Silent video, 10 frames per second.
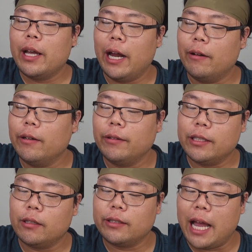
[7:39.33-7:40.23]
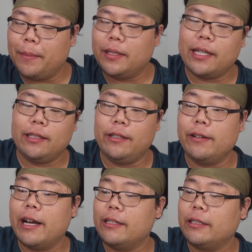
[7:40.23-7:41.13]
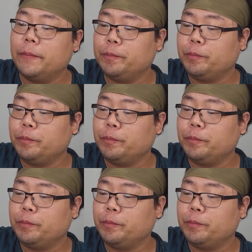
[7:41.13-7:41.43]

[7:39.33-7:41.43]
I don't know if this looks appetizing to you guys.